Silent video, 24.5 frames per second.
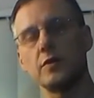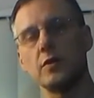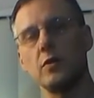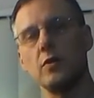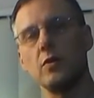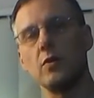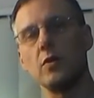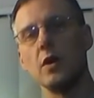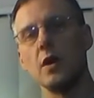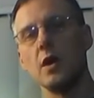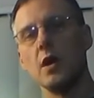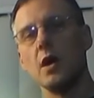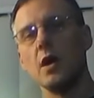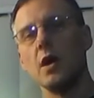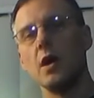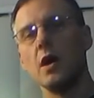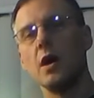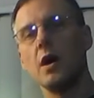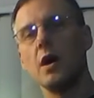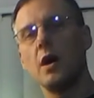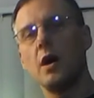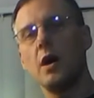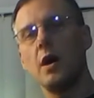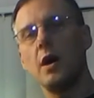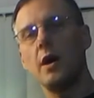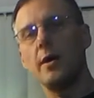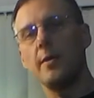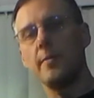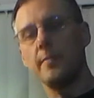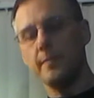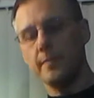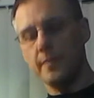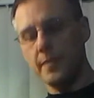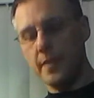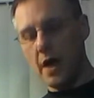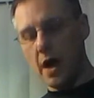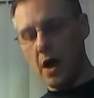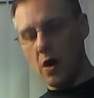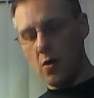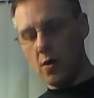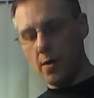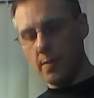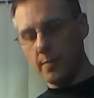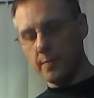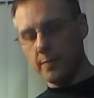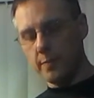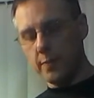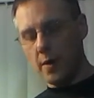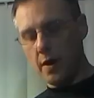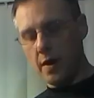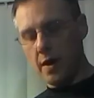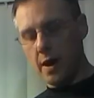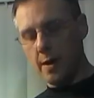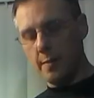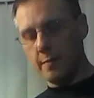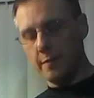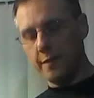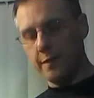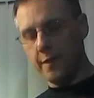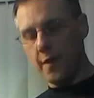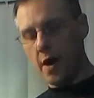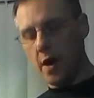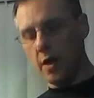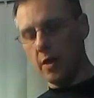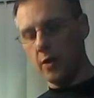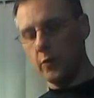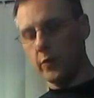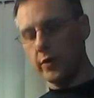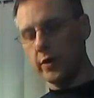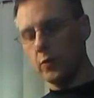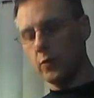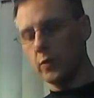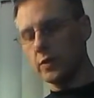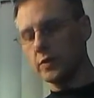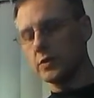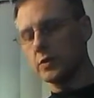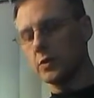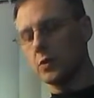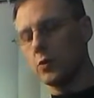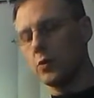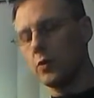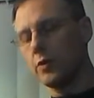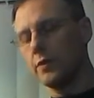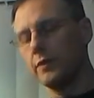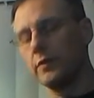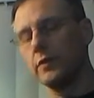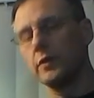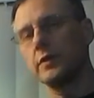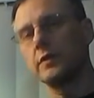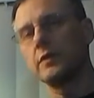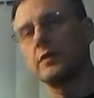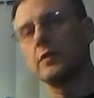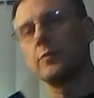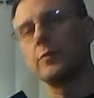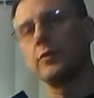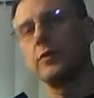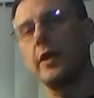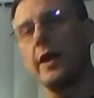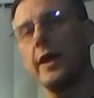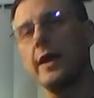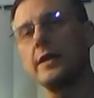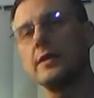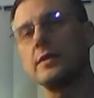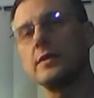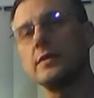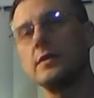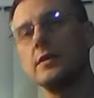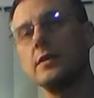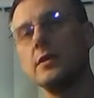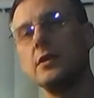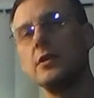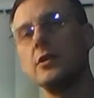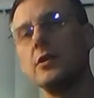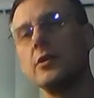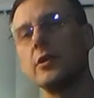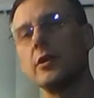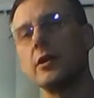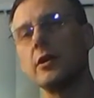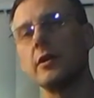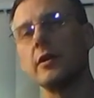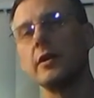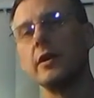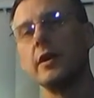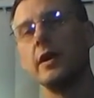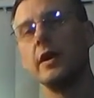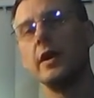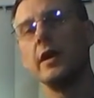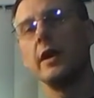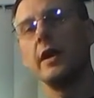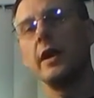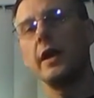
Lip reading: So now I'm following what's equivalent to Plan D here,